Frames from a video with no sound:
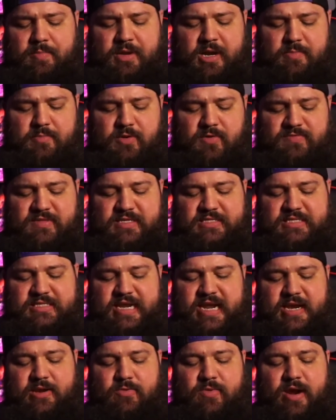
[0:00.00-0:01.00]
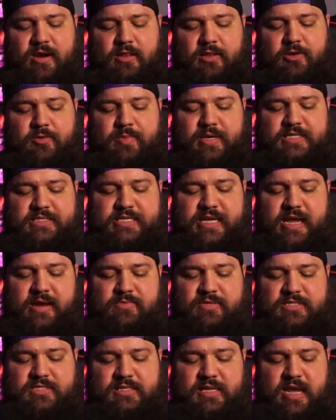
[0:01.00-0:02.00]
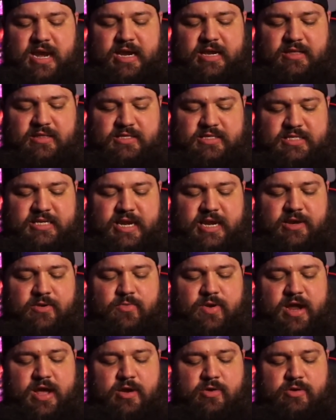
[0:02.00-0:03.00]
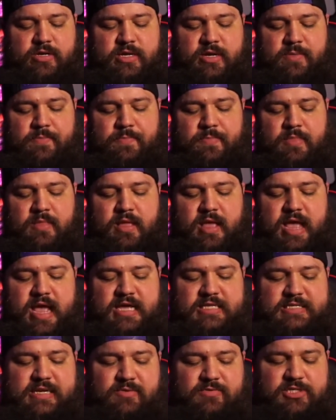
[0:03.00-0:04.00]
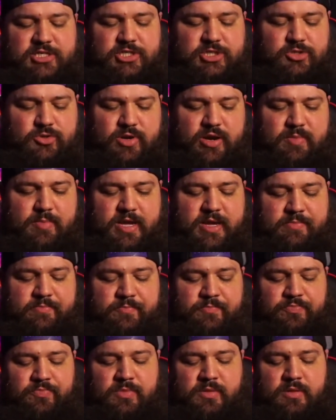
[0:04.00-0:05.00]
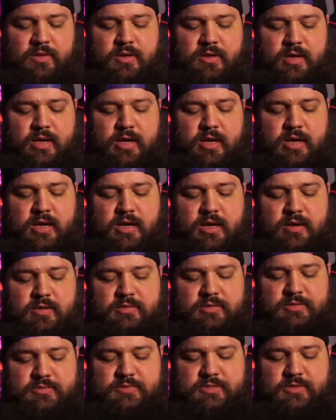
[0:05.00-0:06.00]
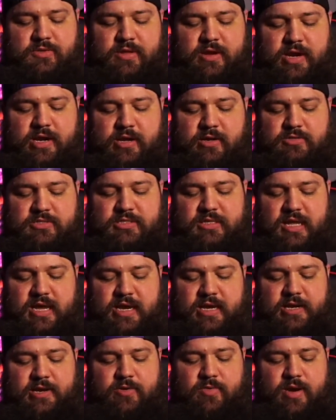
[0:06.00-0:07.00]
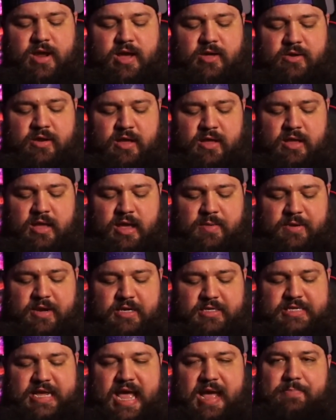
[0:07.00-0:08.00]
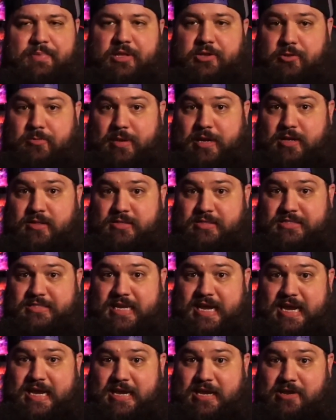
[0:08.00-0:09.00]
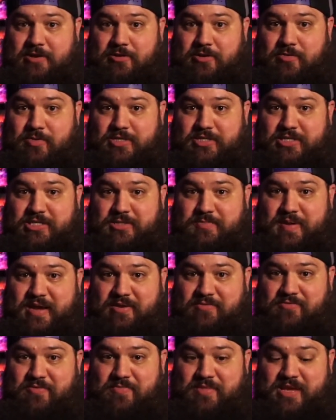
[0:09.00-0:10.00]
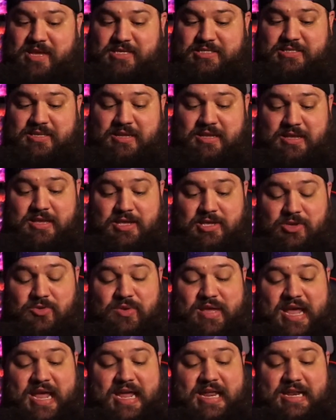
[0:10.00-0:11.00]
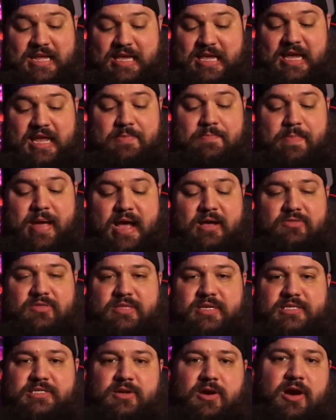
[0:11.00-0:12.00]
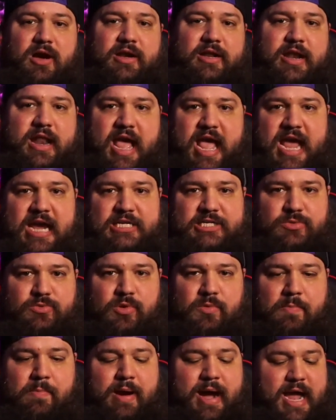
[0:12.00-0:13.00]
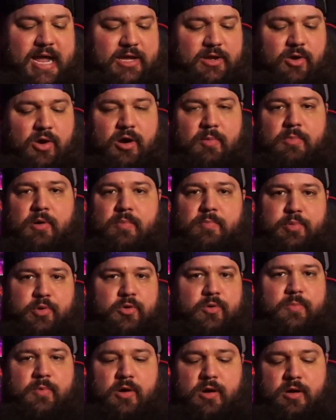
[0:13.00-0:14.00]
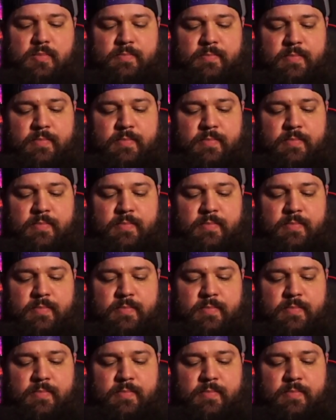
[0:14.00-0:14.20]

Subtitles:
move this stand around a little bit. Say I was sliding the stand around as I was streaming. So there I go, sliding it around. I'm gonna tap a little bit on the stand. I don't know what to expect from this. You can, again, mount this on an actual mic arm or boom arm